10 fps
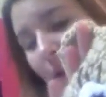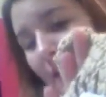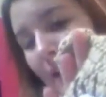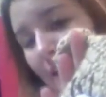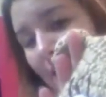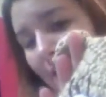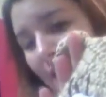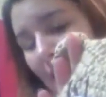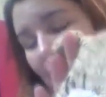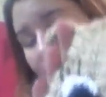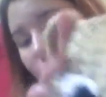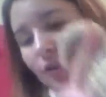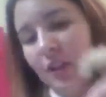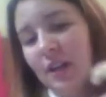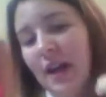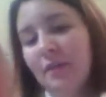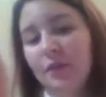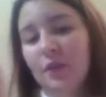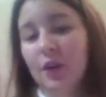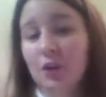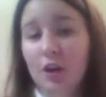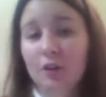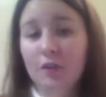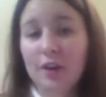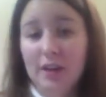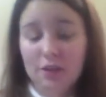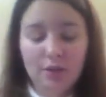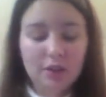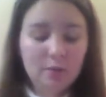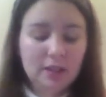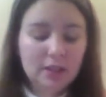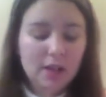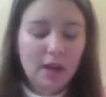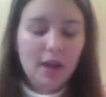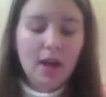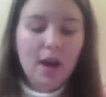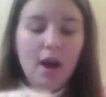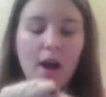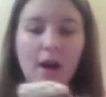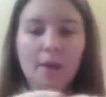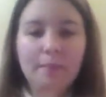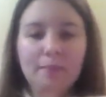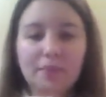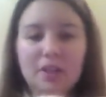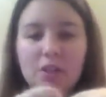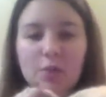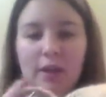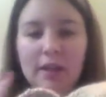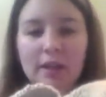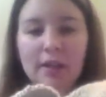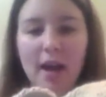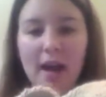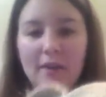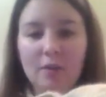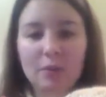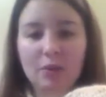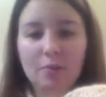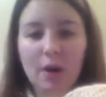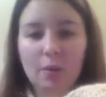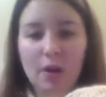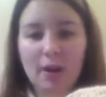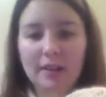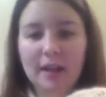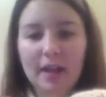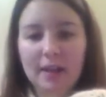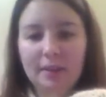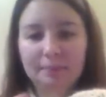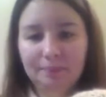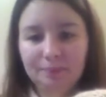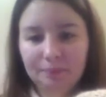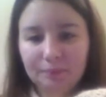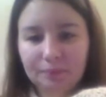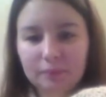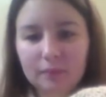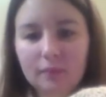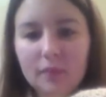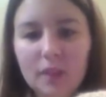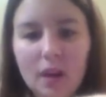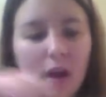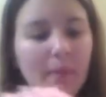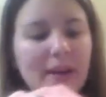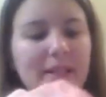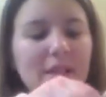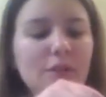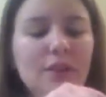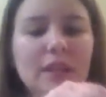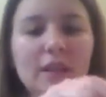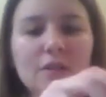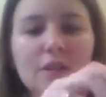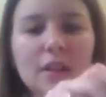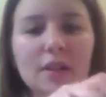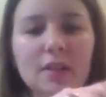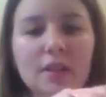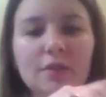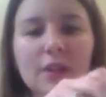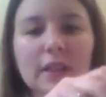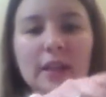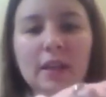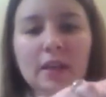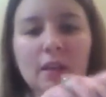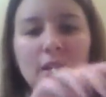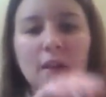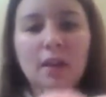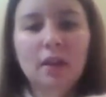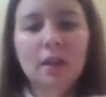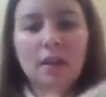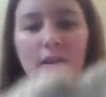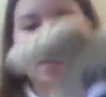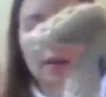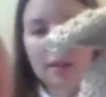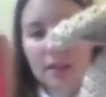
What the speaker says: reindeer hats, so she could have it for her daughter for next Christmas. This one, I haven't put the bow on yet. I did do the ears a little differently. This